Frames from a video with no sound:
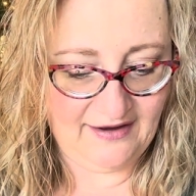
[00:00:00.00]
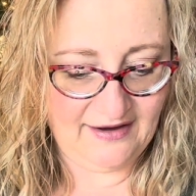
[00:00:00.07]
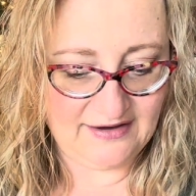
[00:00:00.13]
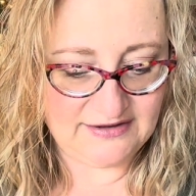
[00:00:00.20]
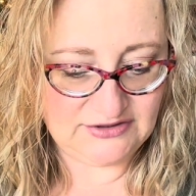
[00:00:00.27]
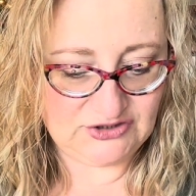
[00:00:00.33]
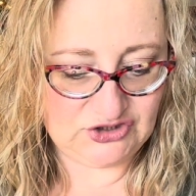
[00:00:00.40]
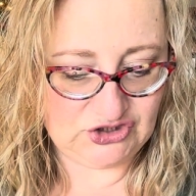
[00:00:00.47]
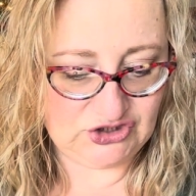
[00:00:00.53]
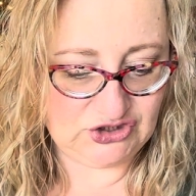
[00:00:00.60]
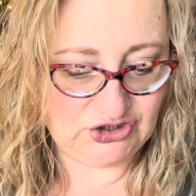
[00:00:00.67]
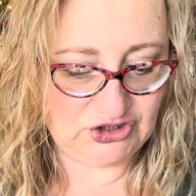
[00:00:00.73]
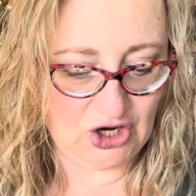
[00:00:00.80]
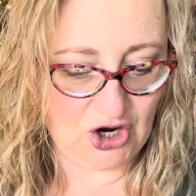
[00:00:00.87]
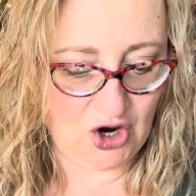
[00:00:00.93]

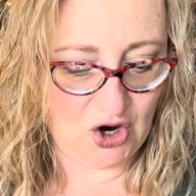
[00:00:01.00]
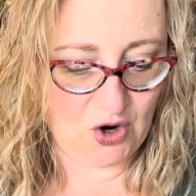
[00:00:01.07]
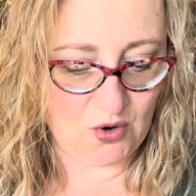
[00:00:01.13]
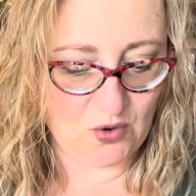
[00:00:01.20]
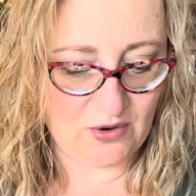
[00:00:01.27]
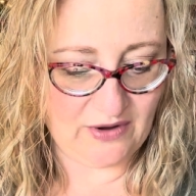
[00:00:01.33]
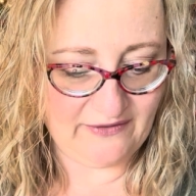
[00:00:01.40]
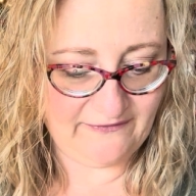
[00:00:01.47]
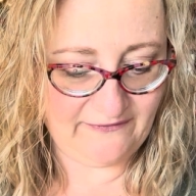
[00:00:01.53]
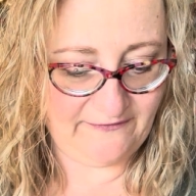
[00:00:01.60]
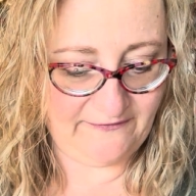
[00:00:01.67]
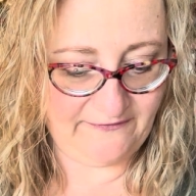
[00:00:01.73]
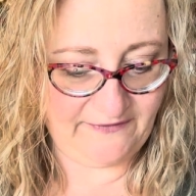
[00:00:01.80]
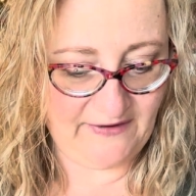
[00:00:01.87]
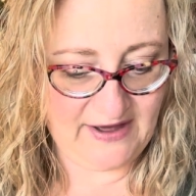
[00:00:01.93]
So
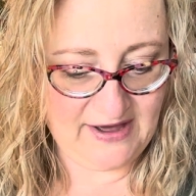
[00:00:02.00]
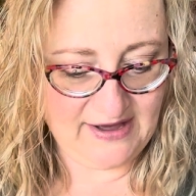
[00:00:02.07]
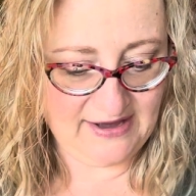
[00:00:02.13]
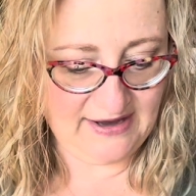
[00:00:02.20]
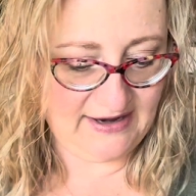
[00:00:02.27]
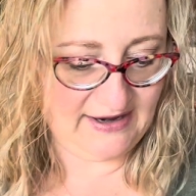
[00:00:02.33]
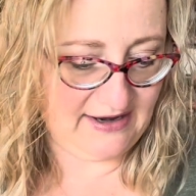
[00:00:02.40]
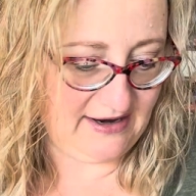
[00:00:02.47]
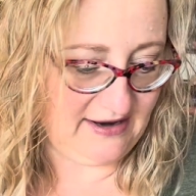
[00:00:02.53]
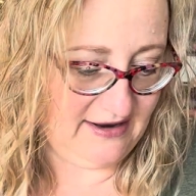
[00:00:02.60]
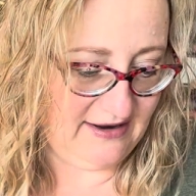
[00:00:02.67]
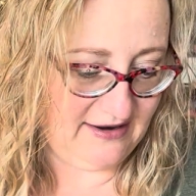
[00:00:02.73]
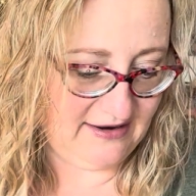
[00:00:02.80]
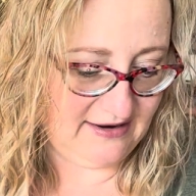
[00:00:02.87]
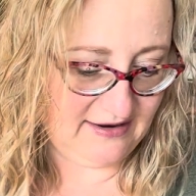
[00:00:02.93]
fun.
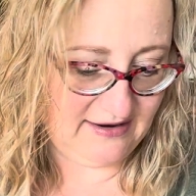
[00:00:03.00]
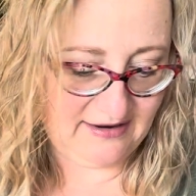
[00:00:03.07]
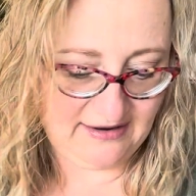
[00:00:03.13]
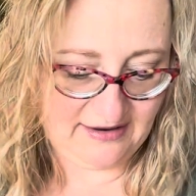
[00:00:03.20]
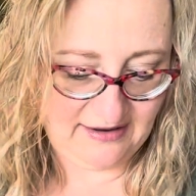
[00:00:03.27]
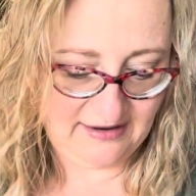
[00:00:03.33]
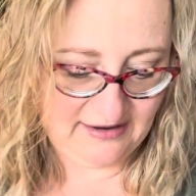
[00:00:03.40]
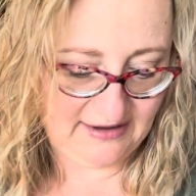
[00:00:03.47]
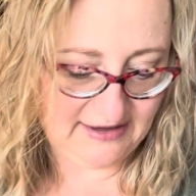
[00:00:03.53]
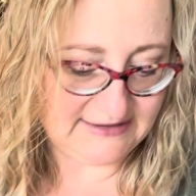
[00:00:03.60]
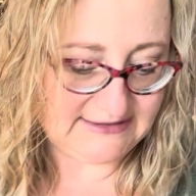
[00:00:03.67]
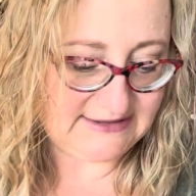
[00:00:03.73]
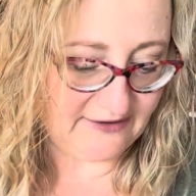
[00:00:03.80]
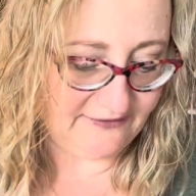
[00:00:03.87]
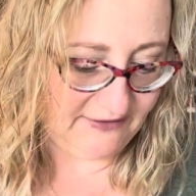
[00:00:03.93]

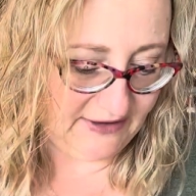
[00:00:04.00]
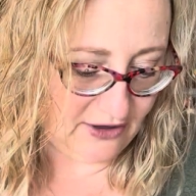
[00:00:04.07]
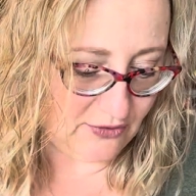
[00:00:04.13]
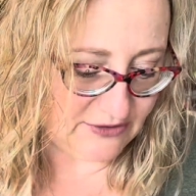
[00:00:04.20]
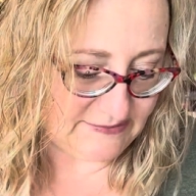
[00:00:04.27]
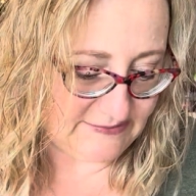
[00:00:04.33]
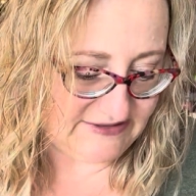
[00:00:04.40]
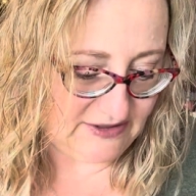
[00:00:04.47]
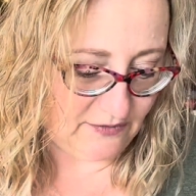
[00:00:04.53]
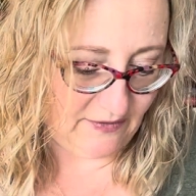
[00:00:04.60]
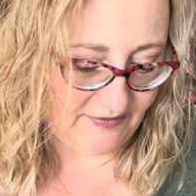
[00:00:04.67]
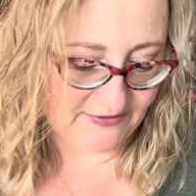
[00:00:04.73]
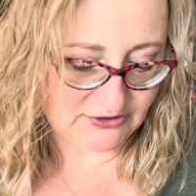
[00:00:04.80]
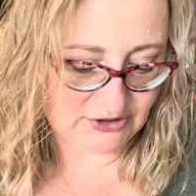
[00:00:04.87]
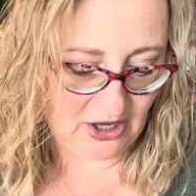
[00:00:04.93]
It's definitely a Christmassy
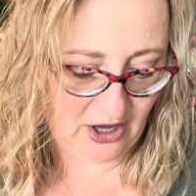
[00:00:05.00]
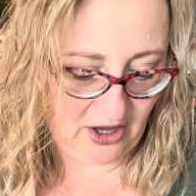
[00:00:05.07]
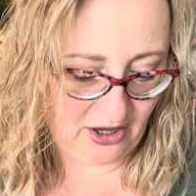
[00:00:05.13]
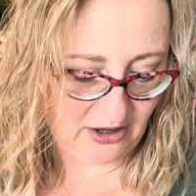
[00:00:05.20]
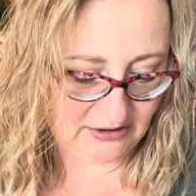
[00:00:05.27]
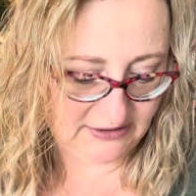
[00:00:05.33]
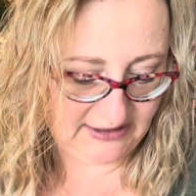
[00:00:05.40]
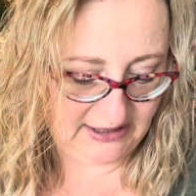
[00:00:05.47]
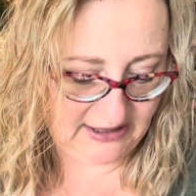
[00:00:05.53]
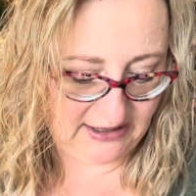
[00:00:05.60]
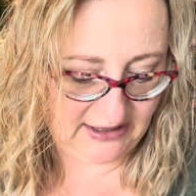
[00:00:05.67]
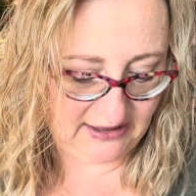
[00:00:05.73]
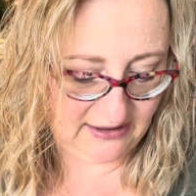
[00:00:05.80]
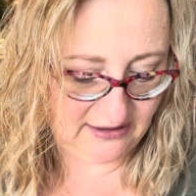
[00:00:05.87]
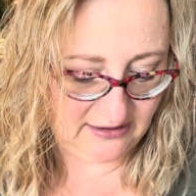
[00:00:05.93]
one. There's
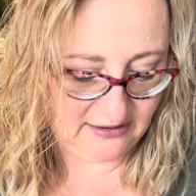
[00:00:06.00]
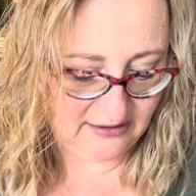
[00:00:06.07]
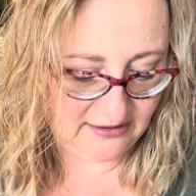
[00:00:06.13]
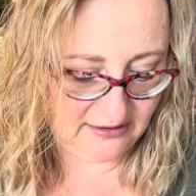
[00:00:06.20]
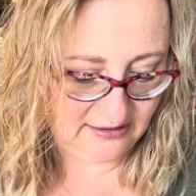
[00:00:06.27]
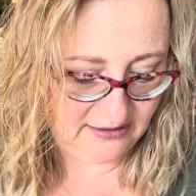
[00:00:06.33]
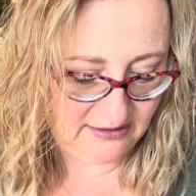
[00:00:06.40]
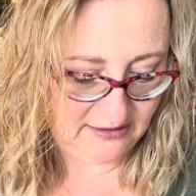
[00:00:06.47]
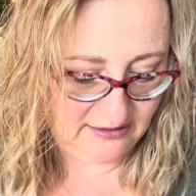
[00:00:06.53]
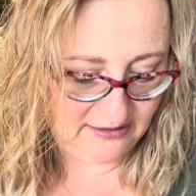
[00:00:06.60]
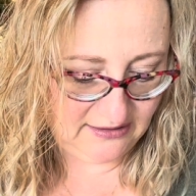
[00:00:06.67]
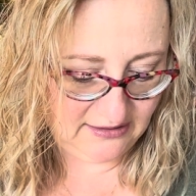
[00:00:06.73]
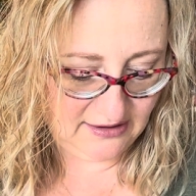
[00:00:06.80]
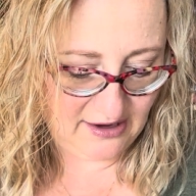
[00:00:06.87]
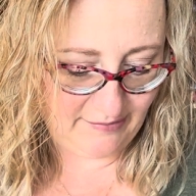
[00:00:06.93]
holly, a
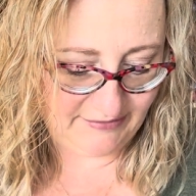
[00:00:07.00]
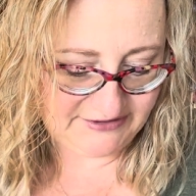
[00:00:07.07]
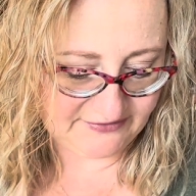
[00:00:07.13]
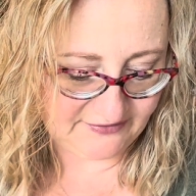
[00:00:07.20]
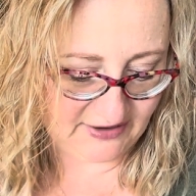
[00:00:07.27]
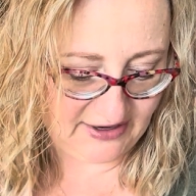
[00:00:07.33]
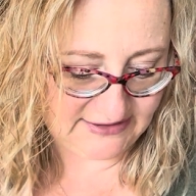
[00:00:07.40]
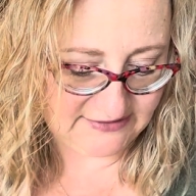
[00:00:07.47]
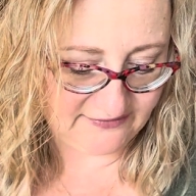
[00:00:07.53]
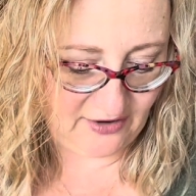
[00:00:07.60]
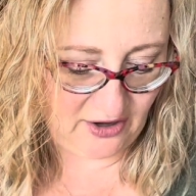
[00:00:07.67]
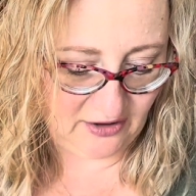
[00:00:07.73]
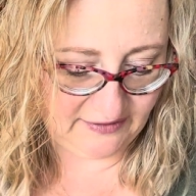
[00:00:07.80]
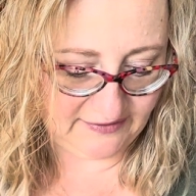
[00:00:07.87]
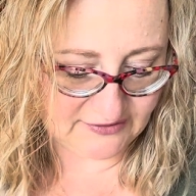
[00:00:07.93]
couple different kinds of
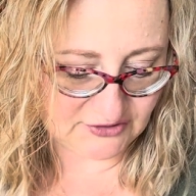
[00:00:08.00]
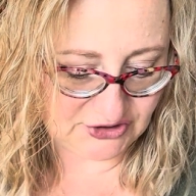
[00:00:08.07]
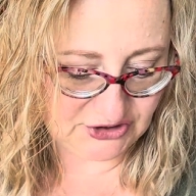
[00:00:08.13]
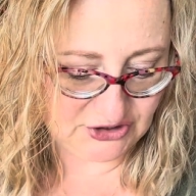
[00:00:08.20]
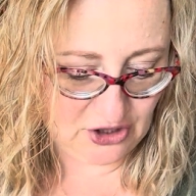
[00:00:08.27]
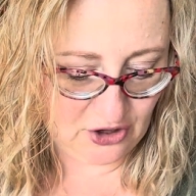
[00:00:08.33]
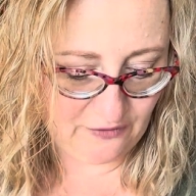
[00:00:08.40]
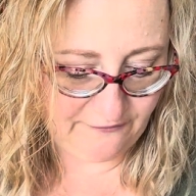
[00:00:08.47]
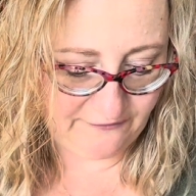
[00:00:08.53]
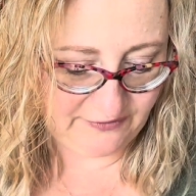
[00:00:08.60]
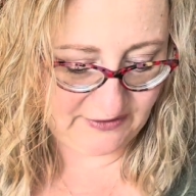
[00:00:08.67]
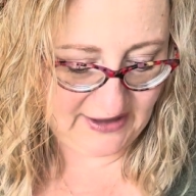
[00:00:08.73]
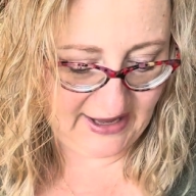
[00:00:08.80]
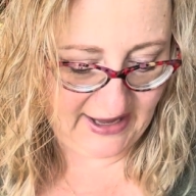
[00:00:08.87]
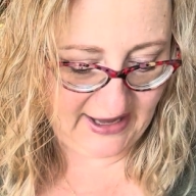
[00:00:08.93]
holly. There's
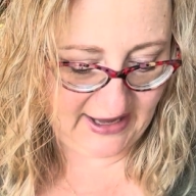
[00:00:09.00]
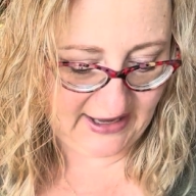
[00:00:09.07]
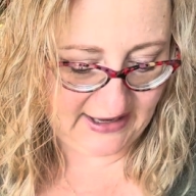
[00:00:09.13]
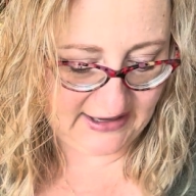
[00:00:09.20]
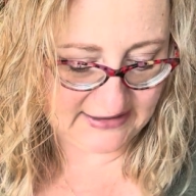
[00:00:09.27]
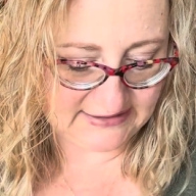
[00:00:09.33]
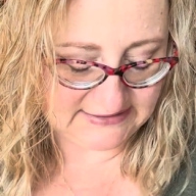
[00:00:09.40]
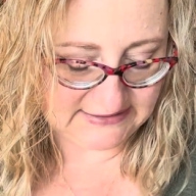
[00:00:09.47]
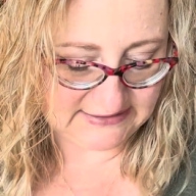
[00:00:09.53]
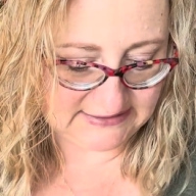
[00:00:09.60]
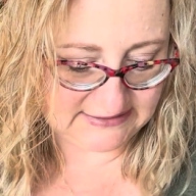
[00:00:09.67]
snowflakes.